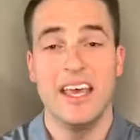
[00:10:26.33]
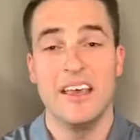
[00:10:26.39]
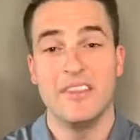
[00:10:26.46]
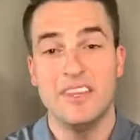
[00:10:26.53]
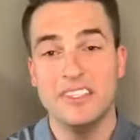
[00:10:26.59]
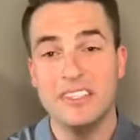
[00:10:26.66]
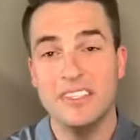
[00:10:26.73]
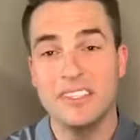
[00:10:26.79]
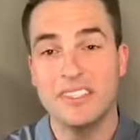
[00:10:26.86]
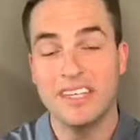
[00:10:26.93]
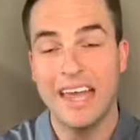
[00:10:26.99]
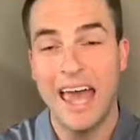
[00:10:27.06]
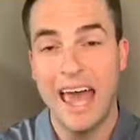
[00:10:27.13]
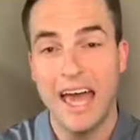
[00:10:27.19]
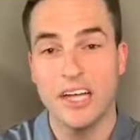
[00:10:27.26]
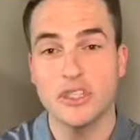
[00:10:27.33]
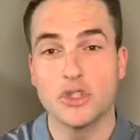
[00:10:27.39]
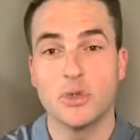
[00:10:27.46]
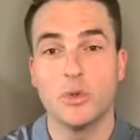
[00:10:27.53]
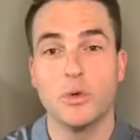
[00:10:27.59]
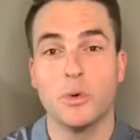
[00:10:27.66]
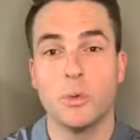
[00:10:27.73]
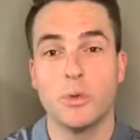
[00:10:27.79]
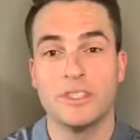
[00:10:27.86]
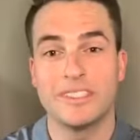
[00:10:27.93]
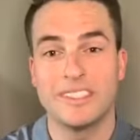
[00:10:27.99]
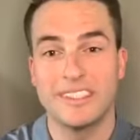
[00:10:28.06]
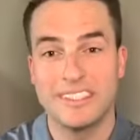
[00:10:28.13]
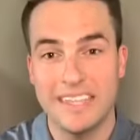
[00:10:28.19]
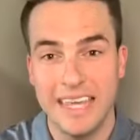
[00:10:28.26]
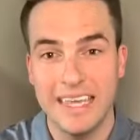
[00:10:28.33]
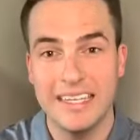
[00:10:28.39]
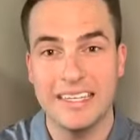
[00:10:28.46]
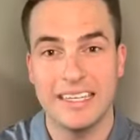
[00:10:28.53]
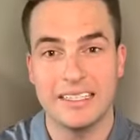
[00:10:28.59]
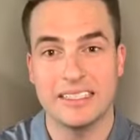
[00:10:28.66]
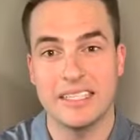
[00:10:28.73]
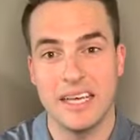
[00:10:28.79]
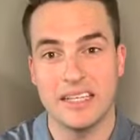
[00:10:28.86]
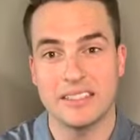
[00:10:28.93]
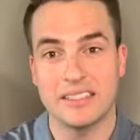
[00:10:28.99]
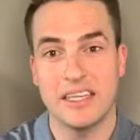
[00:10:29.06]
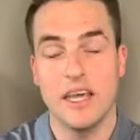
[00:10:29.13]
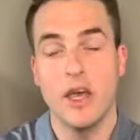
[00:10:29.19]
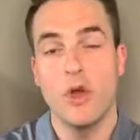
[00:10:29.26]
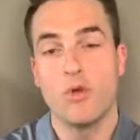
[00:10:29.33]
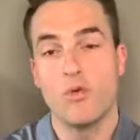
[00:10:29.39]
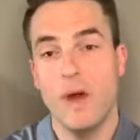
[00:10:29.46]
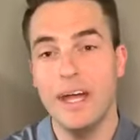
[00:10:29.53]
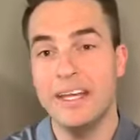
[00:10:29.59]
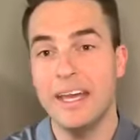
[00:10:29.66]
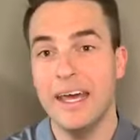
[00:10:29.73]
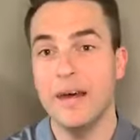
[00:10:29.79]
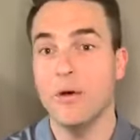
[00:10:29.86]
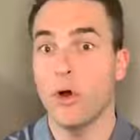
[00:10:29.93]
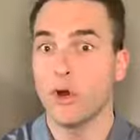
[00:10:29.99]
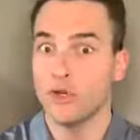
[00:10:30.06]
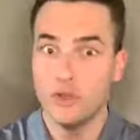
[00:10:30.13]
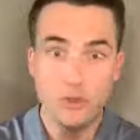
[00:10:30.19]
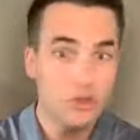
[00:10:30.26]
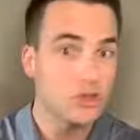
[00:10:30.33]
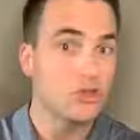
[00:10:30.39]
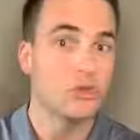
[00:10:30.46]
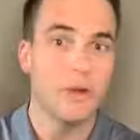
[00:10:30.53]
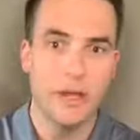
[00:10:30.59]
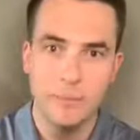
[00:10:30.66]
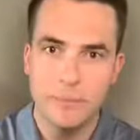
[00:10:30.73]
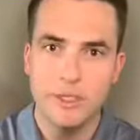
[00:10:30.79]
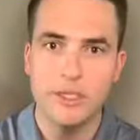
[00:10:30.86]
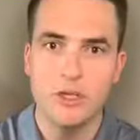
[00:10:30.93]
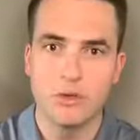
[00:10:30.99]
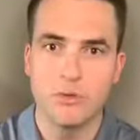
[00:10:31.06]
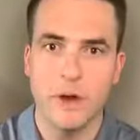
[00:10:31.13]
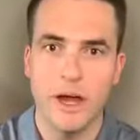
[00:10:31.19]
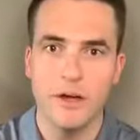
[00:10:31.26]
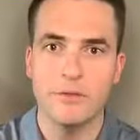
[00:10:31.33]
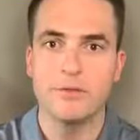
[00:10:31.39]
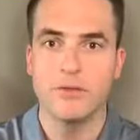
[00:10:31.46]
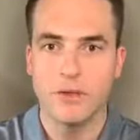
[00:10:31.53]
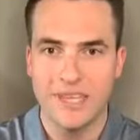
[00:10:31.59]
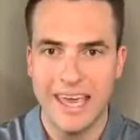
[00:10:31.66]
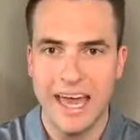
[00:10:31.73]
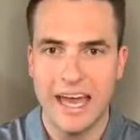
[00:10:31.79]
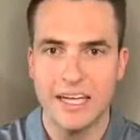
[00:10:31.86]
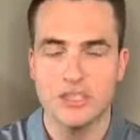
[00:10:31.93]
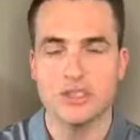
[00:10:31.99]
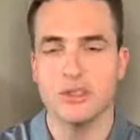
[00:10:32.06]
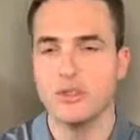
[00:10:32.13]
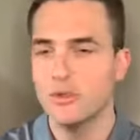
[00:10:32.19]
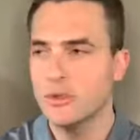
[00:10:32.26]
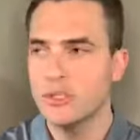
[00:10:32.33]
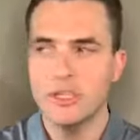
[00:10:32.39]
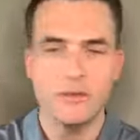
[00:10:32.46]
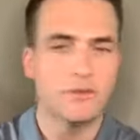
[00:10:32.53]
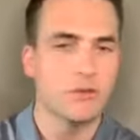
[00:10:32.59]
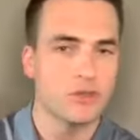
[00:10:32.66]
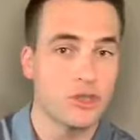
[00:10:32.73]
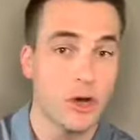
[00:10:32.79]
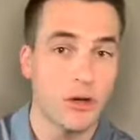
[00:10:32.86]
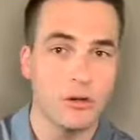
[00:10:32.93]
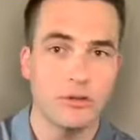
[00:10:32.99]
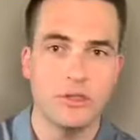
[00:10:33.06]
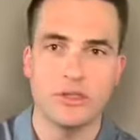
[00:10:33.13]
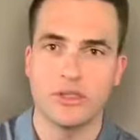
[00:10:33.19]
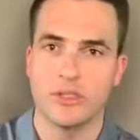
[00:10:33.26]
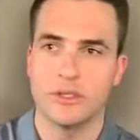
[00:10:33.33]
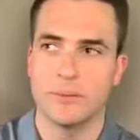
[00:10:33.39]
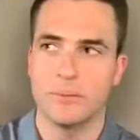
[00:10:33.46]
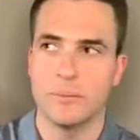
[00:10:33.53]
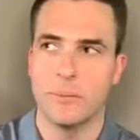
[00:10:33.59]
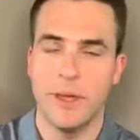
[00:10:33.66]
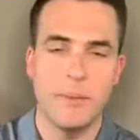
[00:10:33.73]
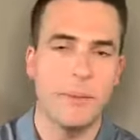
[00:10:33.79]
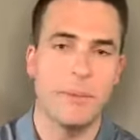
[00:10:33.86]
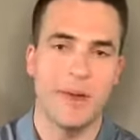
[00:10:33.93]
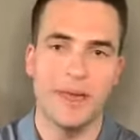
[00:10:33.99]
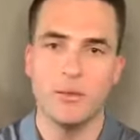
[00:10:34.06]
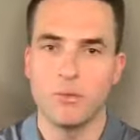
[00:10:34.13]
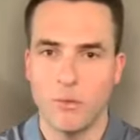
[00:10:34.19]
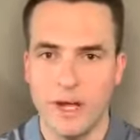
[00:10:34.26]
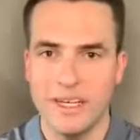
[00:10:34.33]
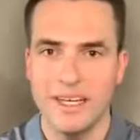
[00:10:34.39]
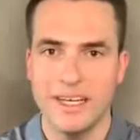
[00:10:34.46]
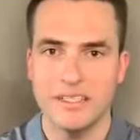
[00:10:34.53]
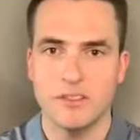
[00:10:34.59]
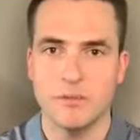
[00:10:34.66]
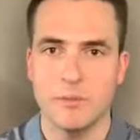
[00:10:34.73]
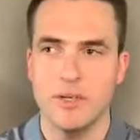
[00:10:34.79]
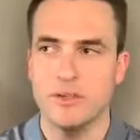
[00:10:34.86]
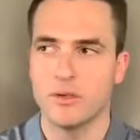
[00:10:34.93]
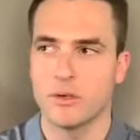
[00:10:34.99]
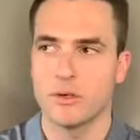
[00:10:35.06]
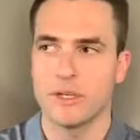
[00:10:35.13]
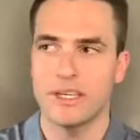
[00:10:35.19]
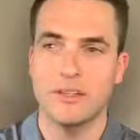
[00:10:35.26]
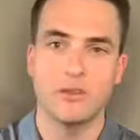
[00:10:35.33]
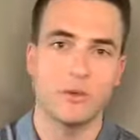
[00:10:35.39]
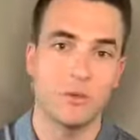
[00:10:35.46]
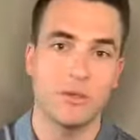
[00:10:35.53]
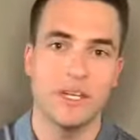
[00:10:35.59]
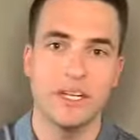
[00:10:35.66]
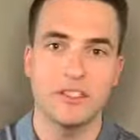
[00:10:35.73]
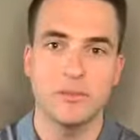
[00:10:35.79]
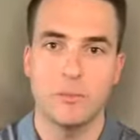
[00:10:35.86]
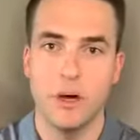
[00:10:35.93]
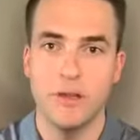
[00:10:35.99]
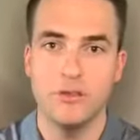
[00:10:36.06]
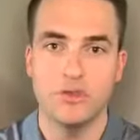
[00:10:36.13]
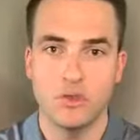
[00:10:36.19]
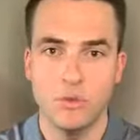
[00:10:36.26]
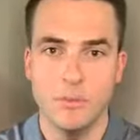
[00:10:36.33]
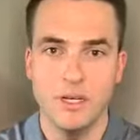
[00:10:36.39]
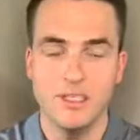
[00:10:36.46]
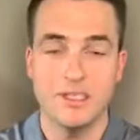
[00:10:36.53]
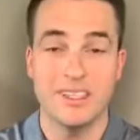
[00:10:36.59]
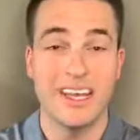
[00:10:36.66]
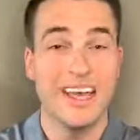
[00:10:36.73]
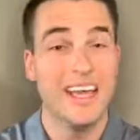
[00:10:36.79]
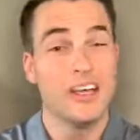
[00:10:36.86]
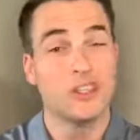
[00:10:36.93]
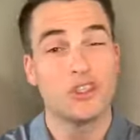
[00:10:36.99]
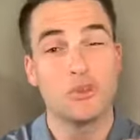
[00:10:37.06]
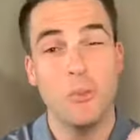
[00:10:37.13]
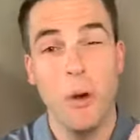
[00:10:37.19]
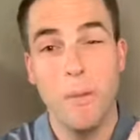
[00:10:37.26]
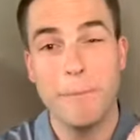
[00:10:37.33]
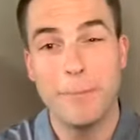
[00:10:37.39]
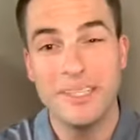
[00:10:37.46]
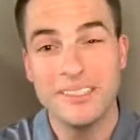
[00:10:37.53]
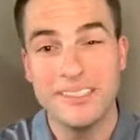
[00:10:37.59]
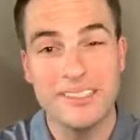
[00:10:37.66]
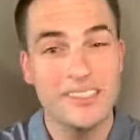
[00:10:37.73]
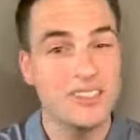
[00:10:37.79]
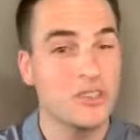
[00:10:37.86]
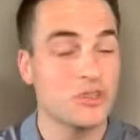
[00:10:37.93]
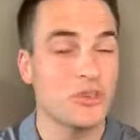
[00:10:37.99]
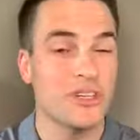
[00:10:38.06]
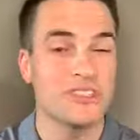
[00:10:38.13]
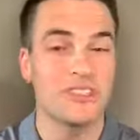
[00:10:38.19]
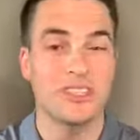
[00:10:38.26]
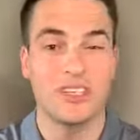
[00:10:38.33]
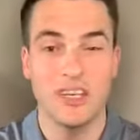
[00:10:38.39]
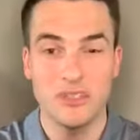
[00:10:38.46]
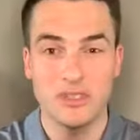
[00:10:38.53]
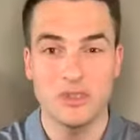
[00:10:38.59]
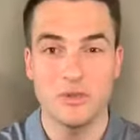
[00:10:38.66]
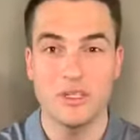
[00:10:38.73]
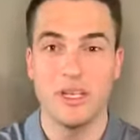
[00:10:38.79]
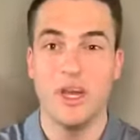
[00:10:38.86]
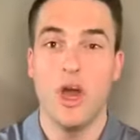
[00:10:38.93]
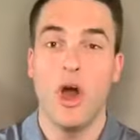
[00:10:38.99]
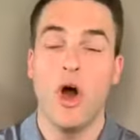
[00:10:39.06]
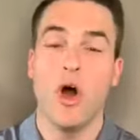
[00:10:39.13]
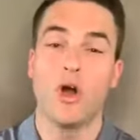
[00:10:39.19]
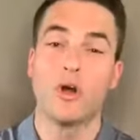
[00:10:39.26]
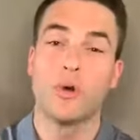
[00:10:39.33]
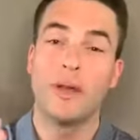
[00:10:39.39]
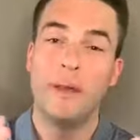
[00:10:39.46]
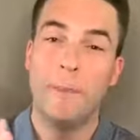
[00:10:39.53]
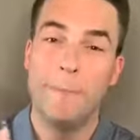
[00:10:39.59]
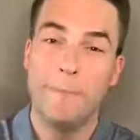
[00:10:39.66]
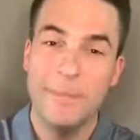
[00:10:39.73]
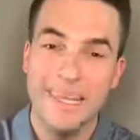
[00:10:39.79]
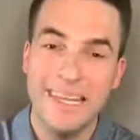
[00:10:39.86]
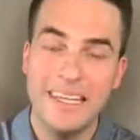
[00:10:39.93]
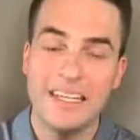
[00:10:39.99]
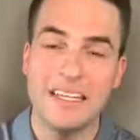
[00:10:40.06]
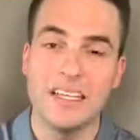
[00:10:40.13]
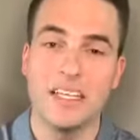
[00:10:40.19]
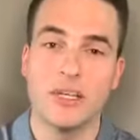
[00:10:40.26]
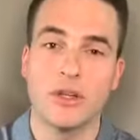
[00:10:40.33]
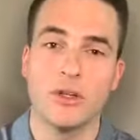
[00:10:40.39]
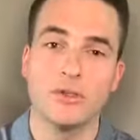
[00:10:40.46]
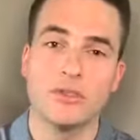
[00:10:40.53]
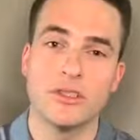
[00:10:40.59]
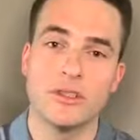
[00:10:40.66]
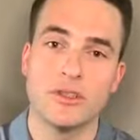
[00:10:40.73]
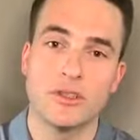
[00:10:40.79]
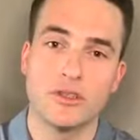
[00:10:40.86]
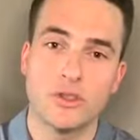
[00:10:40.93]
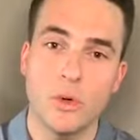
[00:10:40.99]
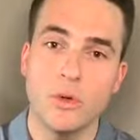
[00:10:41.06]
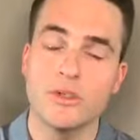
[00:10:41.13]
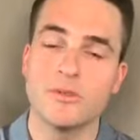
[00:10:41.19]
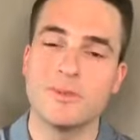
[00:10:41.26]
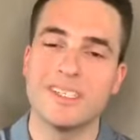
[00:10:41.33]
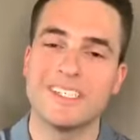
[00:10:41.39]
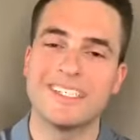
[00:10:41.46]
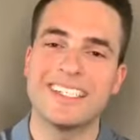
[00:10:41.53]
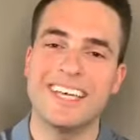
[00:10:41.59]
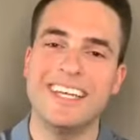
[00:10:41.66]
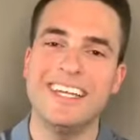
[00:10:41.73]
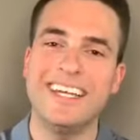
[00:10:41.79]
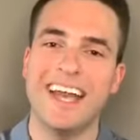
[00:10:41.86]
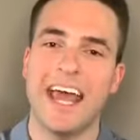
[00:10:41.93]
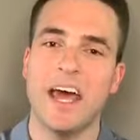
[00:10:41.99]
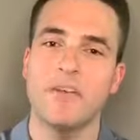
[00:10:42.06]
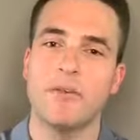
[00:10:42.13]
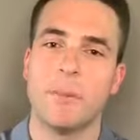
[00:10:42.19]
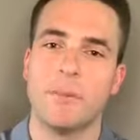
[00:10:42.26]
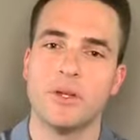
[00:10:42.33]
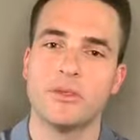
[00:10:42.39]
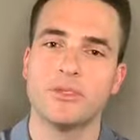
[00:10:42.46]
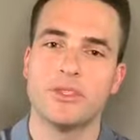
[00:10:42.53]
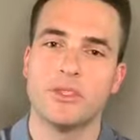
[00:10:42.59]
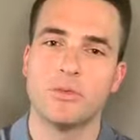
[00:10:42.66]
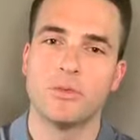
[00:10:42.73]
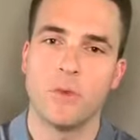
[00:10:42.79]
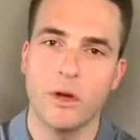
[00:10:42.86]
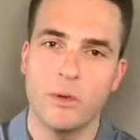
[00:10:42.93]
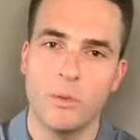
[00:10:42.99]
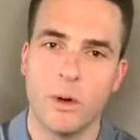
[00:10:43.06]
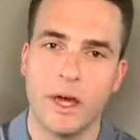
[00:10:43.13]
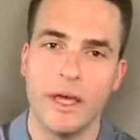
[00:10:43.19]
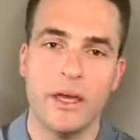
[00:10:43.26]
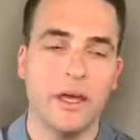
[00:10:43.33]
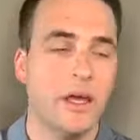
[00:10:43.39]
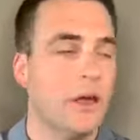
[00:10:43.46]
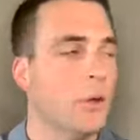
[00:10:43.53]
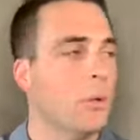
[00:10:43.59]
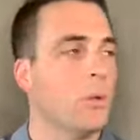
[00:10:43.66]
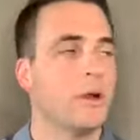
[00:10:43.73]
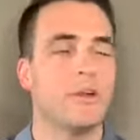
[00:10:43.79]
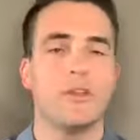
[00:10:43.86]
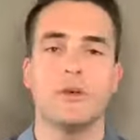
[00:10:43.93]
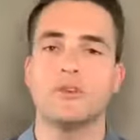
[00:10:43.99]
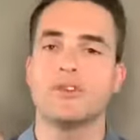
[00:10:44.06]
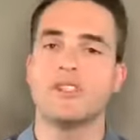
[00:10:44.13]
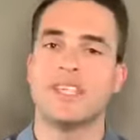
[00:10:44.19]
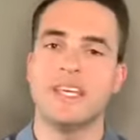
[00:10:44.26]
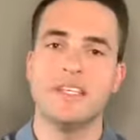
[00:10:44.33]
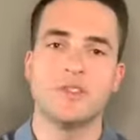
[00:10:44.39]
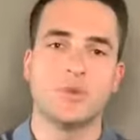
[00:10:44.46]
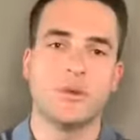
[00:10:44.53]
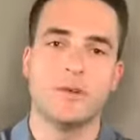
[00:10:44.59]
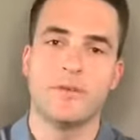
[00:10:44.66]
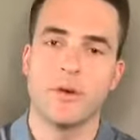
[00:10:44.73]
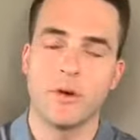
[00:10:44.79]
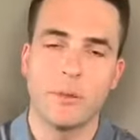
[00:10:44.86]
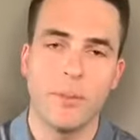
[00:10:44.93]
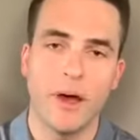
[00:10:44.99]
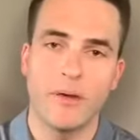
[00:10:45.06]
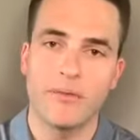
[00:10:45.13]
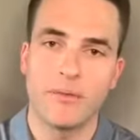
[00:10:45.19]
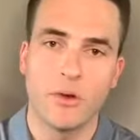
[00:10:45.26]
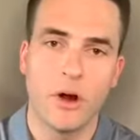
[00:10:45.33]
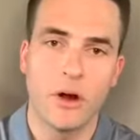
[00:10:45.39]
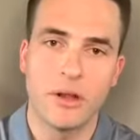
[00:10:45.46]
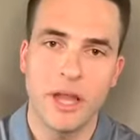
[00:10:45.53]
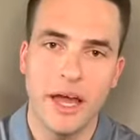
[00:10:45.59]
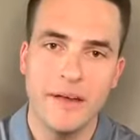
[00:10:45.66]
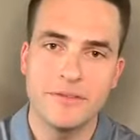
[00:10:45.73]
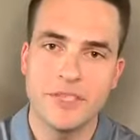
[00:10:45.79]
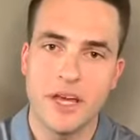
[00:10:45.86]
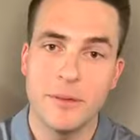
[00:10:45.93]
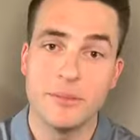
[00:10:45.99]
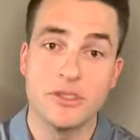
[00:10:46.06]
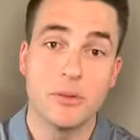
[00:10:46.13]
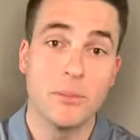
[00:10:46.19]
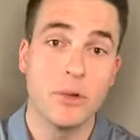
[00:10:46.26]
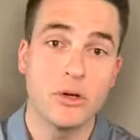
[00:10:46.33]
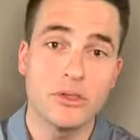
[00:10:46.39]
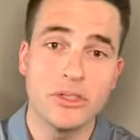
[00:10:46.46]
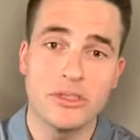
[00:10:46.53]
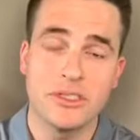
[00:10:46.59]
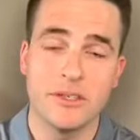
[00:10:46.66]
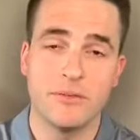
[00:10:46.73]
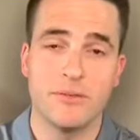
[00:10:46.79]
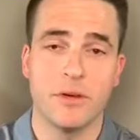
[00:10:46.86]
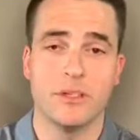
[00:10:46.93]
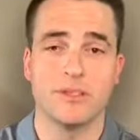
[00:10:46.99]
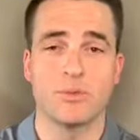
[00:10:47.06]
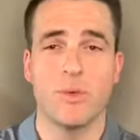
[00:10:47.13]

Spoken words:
This is an actual withstanding test. Right now, are you scrambling around for cash? Are you looking for dollars to maybe pay rent next month or get through the next month, 2 months? Small businesses across the country are immediately closing their doors because they didn't have a built-in runway. One of those things we've heard about for our lifetime is emergency funds.